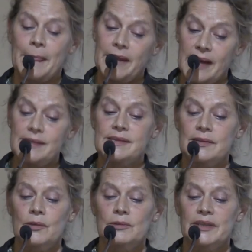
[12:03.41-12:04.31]
Yes,
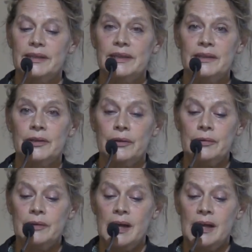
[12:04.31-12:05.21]
an alter
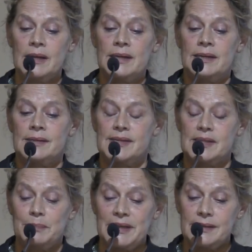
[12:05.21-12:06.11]
ego, a
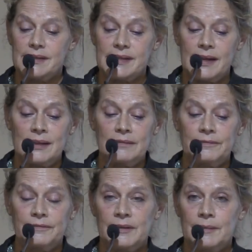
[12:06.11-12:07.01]
split
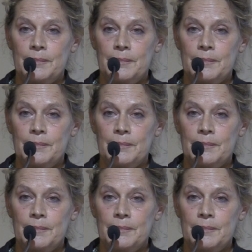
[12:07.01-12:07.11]
self,